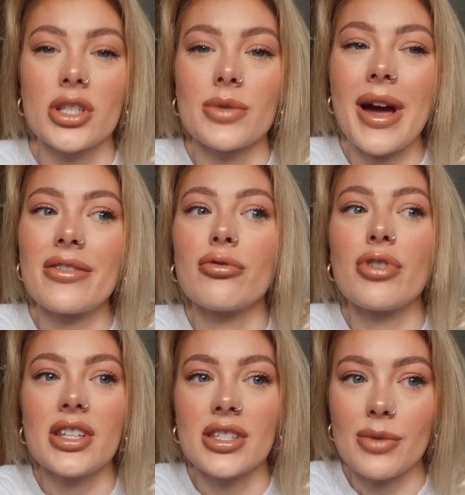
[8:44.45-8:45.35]
So we have to
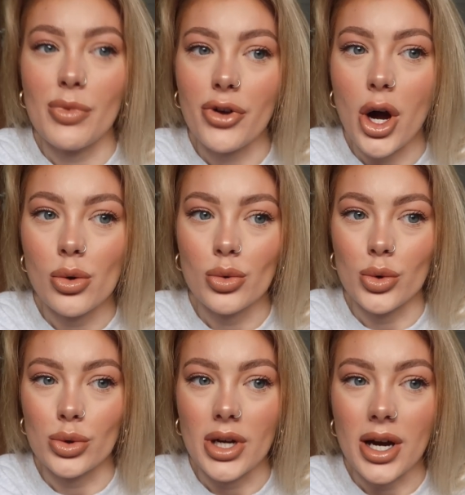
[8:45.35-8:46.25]
rinse them with cold
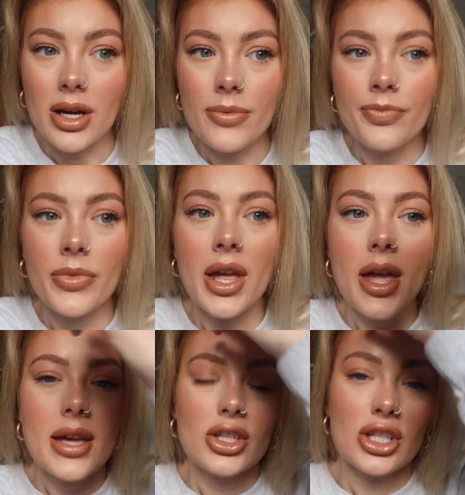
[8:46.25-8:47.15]
water
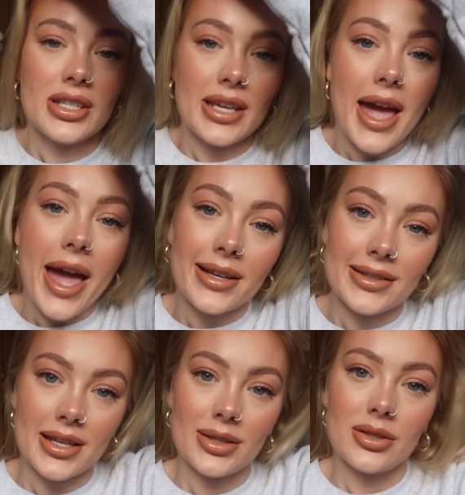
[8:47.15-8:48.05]
just to get
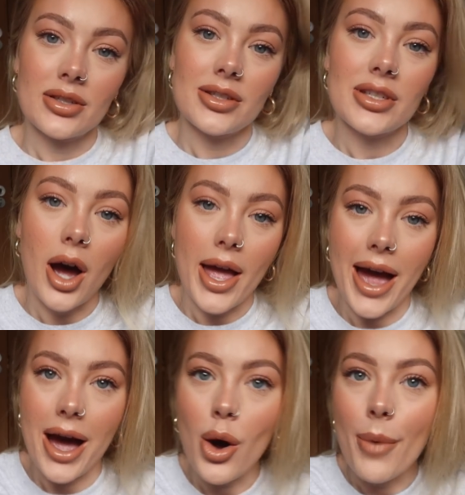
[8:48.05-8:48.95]
excess dye out.